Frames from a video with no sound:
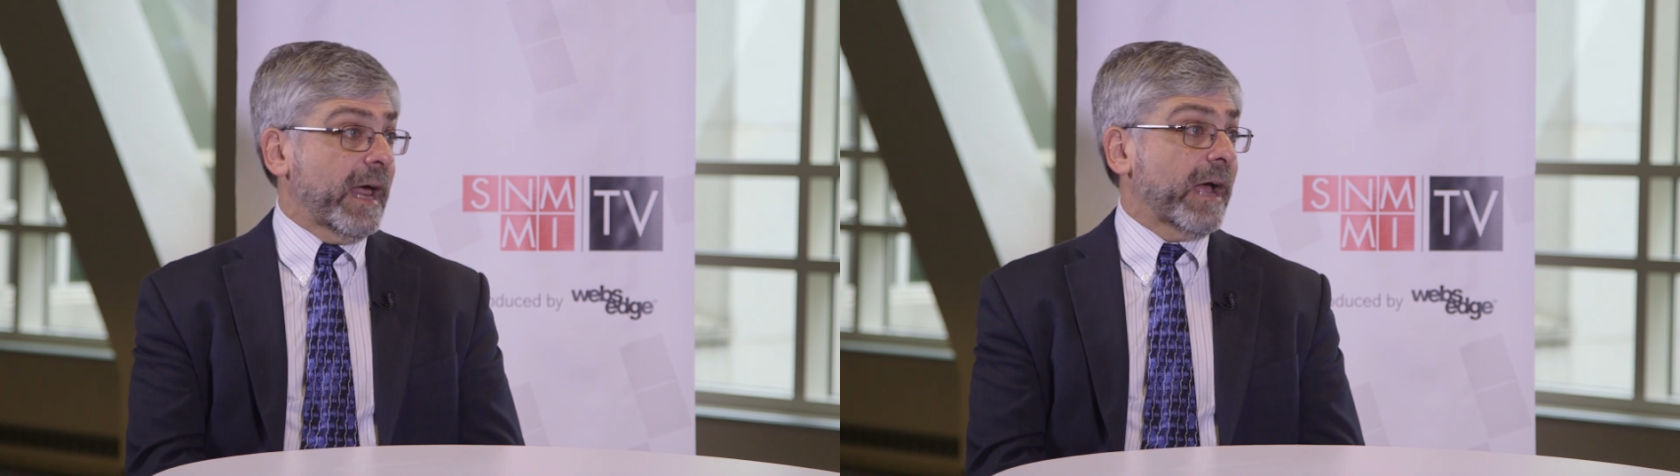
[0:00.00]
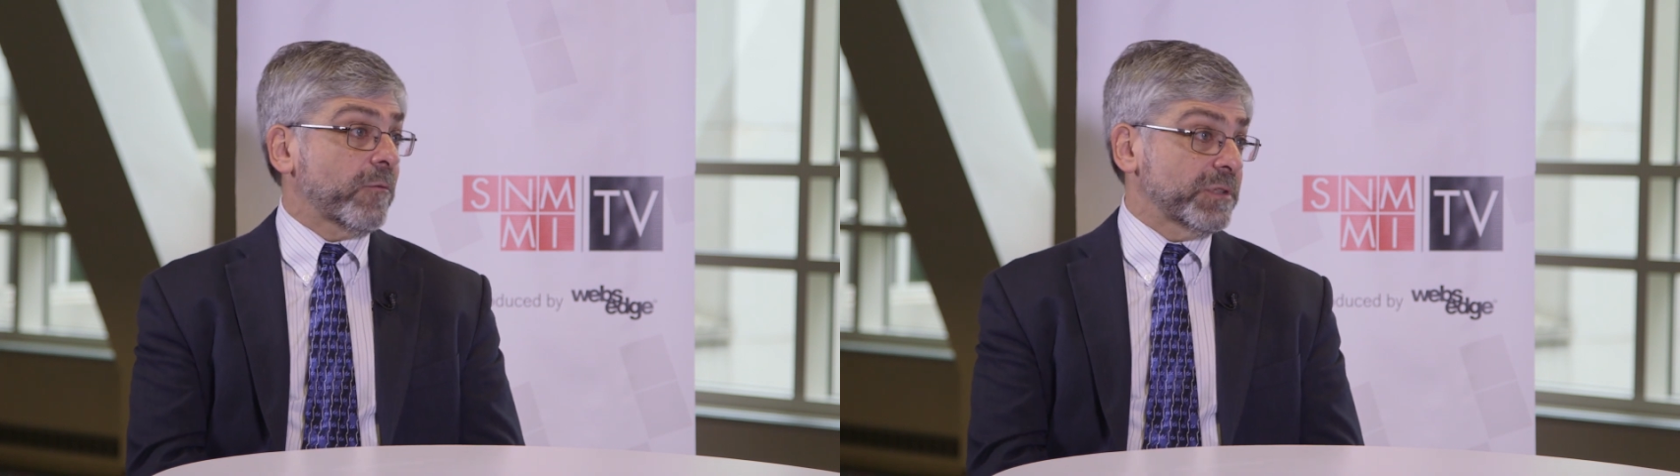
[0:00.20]

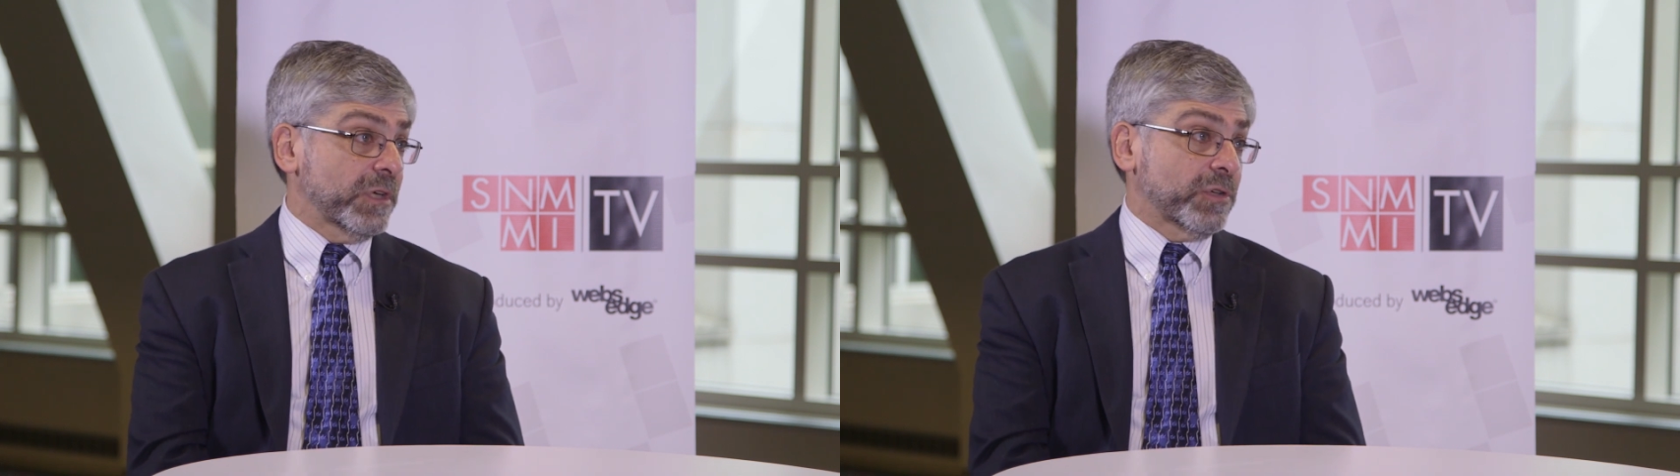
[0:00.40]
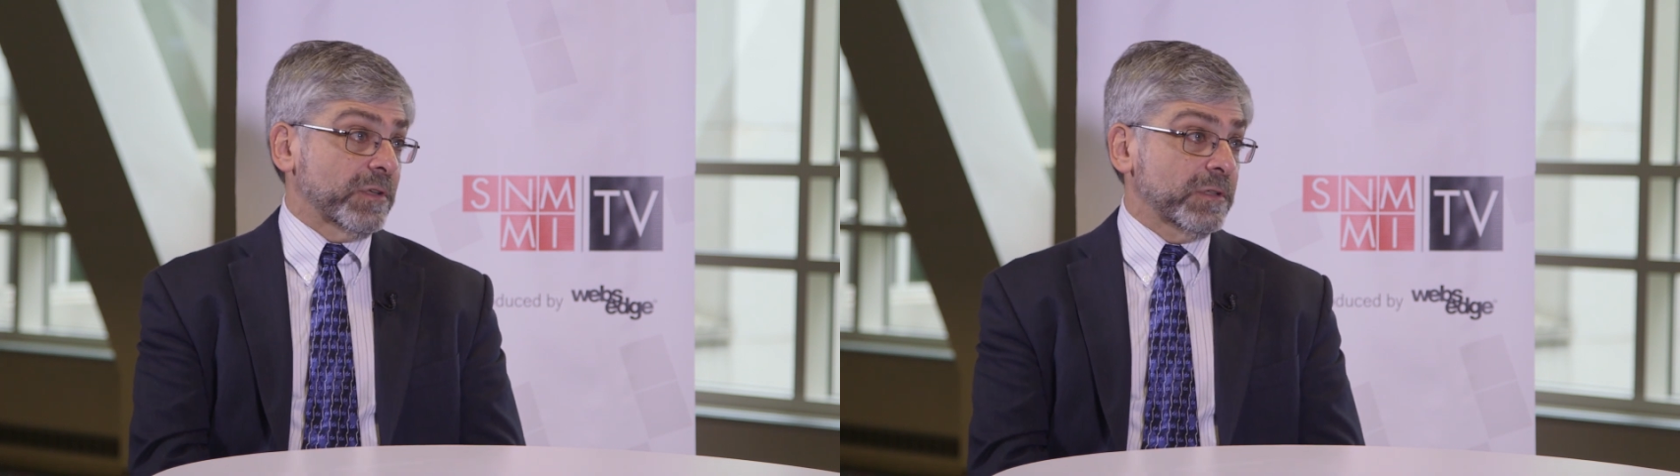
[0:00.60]

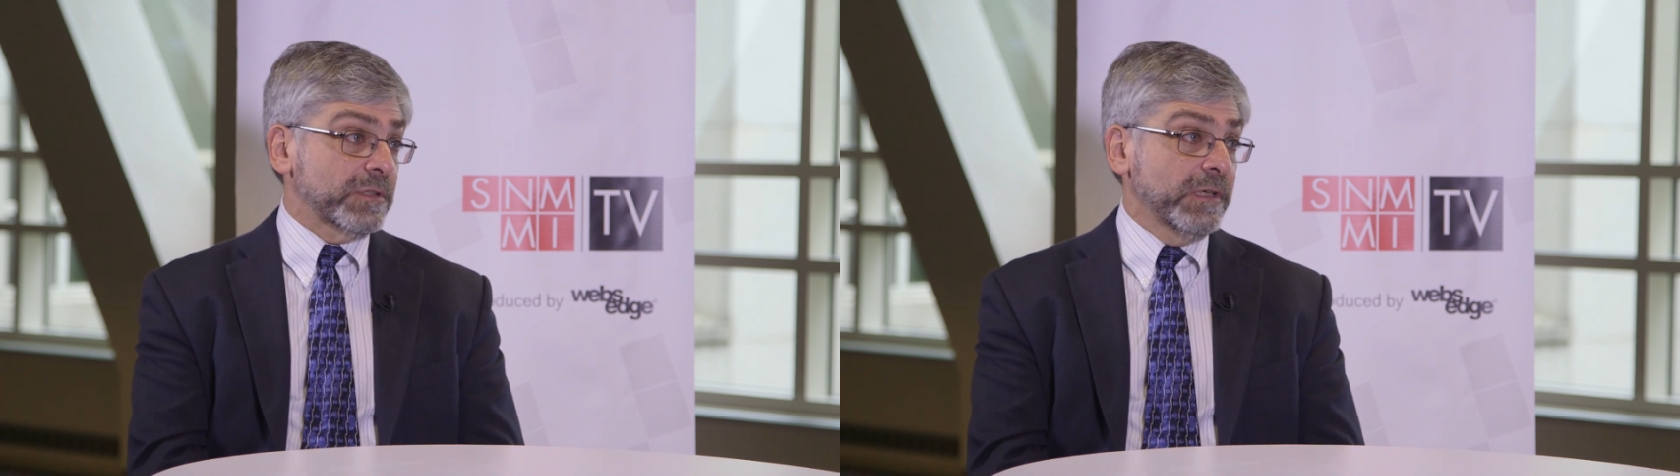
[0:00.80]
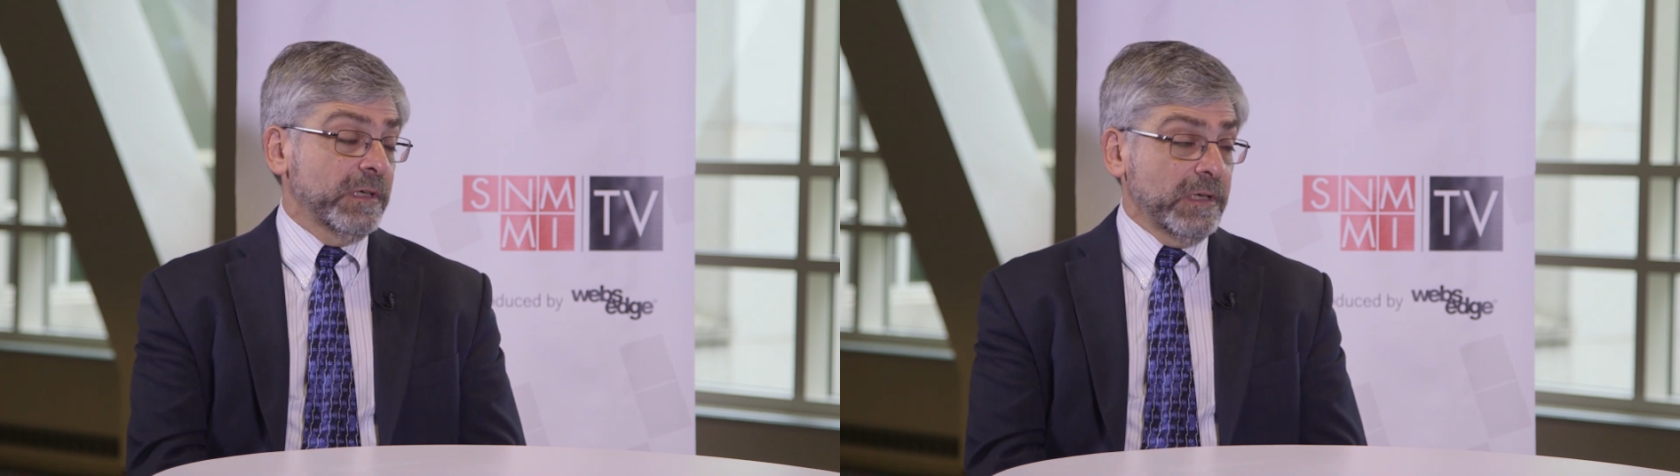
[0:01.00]

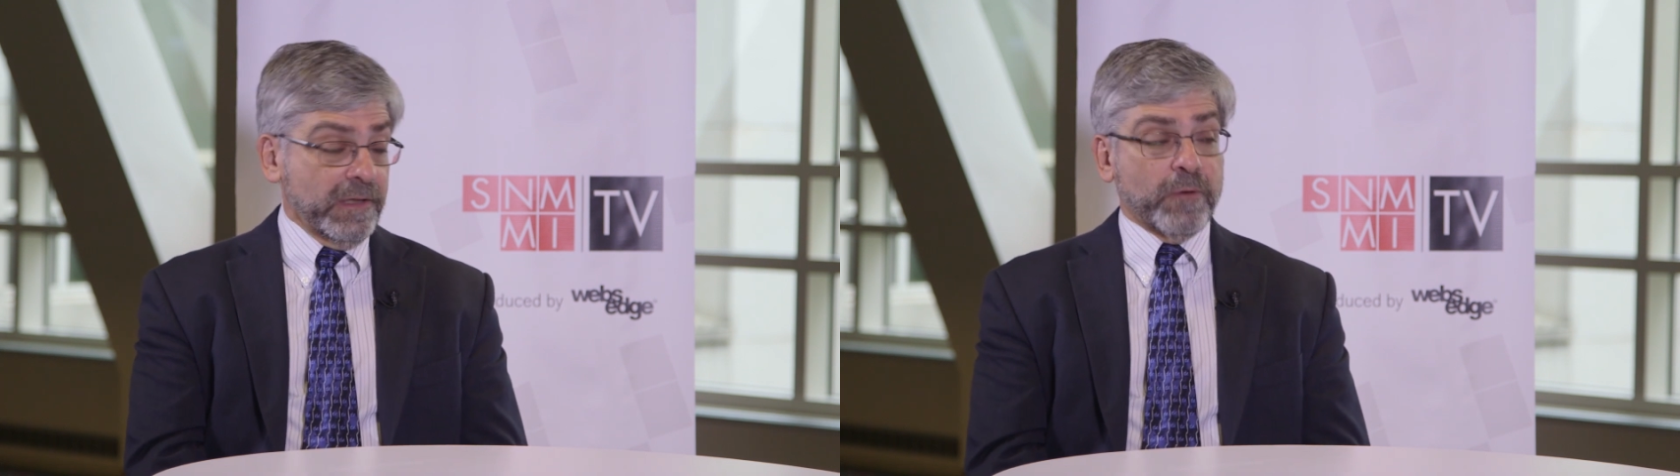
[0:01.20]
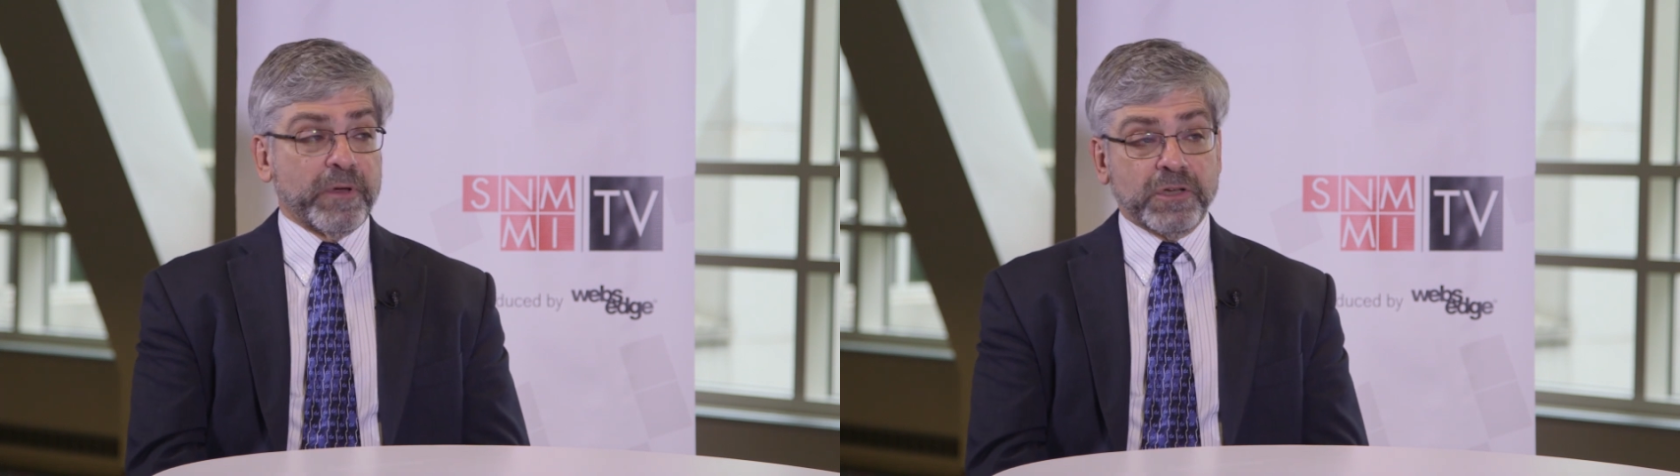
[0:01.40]
acquisitions
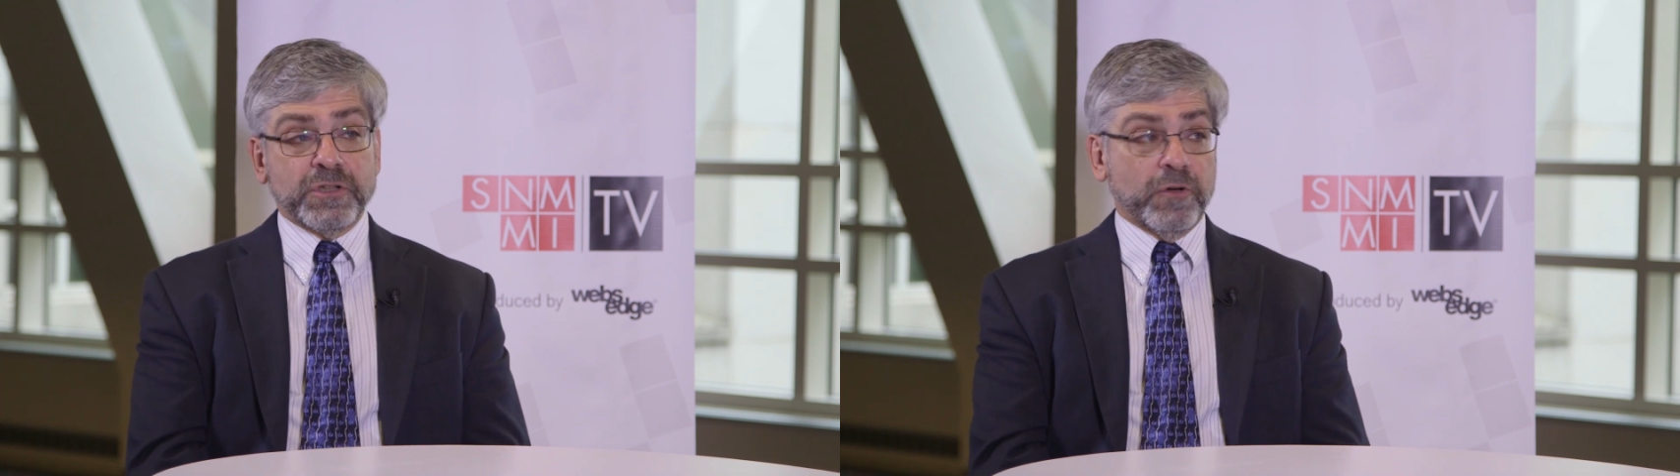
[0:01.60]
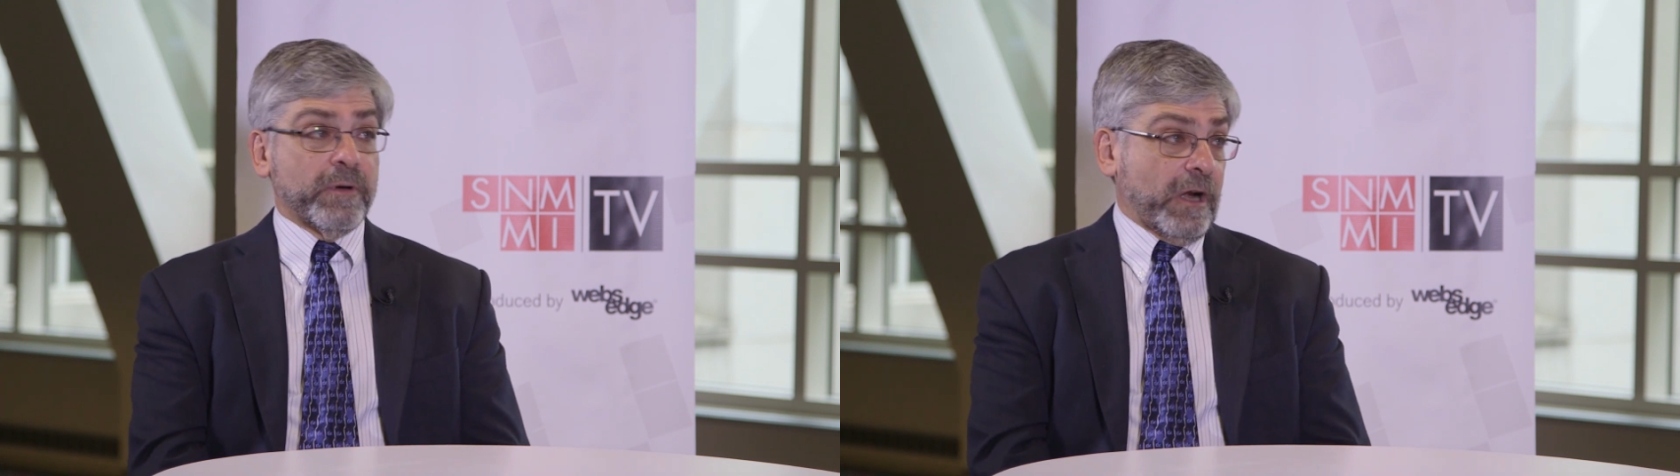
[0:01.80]
that we could
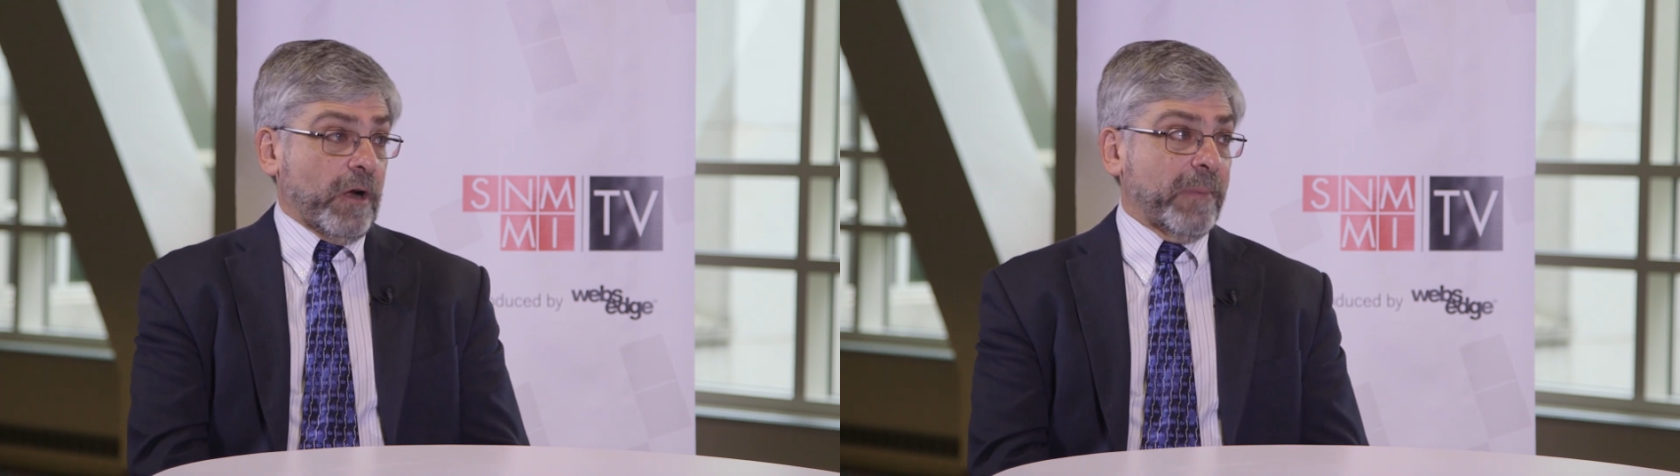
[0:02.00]
do in our